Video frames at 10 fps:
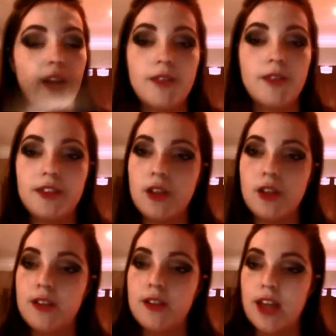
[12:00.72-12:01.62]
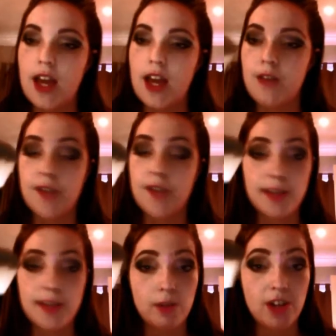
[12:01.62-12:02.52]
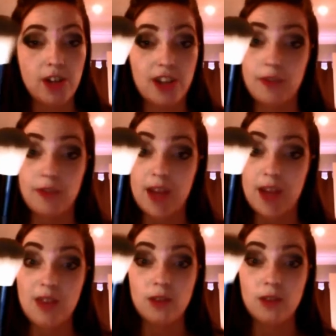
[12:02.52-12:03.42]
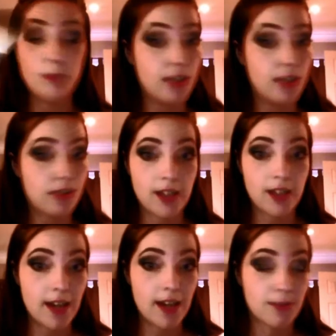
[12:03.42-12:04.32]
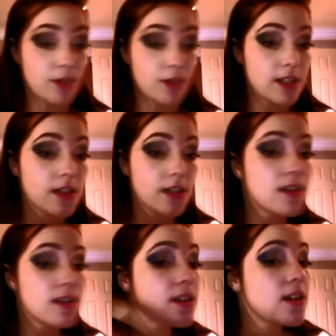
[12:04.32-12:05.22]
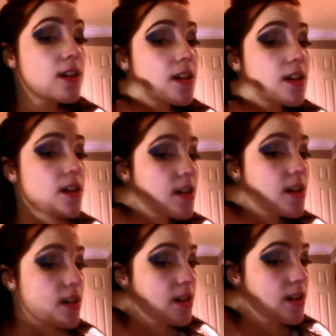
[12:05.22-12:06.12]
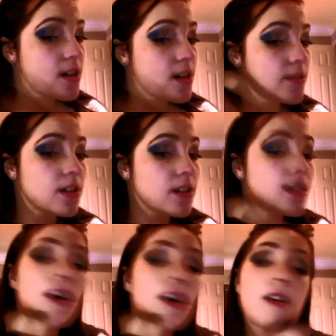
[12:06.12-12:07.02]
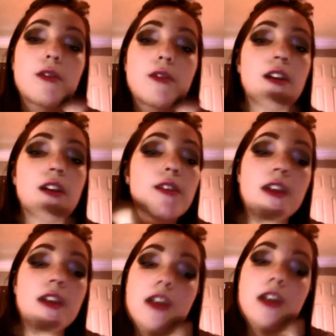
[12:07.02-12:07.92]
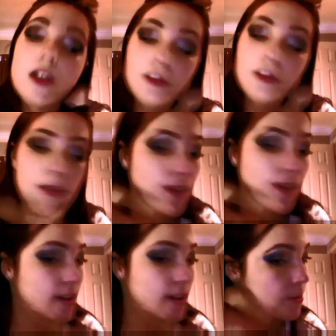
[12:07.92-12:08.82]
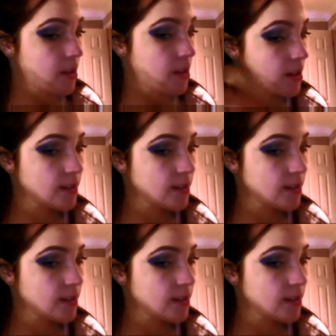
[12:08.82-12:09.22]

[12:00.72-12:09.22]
This is using a face brush actually from Avon, which again is really good. And I'm just going to go around the edge of my face with this,